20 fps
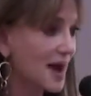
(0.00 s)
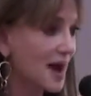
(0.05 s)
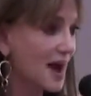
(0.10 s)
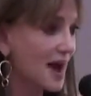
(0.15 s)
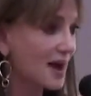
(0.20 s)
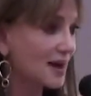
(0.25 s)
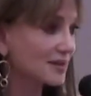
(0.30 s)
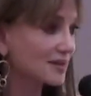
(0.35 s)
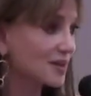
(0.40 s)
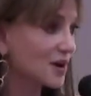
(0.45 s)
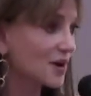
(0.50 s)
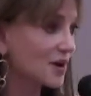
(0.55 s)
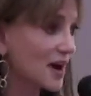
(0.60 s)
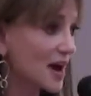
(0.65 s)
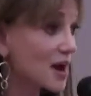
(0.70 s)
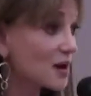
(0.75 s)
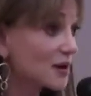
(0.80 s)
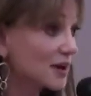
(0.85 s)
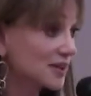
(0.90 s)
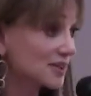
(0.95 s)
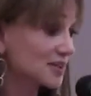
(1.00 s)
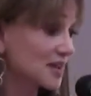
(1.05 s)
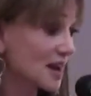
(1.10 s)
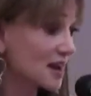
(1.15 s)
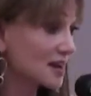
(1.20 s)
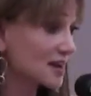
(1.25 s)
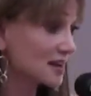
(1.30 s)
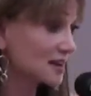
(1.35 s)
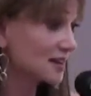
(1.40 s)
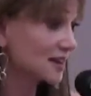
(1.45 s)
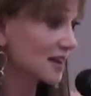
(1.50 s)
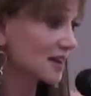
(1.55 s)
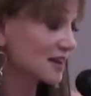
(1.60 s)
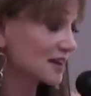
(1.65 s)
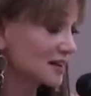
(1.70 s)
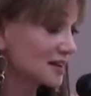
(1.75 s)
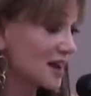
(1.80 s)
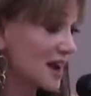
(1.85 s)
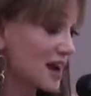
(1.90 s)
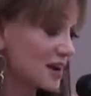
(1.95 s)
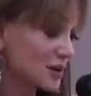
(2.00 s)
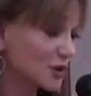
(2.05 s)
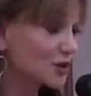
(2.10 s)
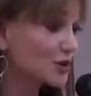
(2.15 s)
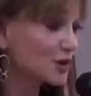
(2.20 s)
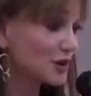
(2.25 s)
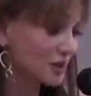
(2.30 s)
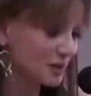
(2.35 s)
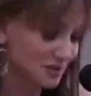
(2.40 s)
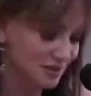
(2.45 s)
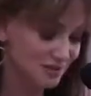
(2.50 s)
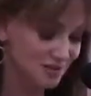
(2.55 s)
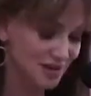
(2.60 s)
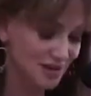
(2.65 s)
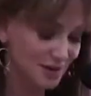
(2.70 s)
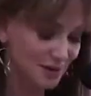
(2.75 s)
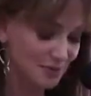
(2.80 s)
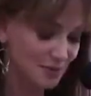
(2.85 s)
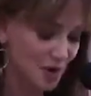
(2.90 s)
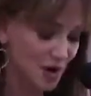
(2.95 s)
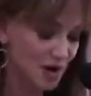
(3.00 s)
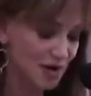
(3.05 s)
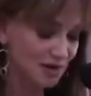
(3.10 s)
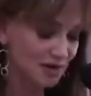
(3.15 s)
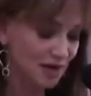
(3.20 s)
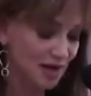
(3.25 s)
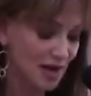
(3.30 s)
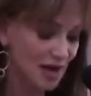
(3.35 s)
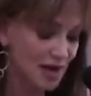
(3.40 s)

I thought how exciting that I could take a break,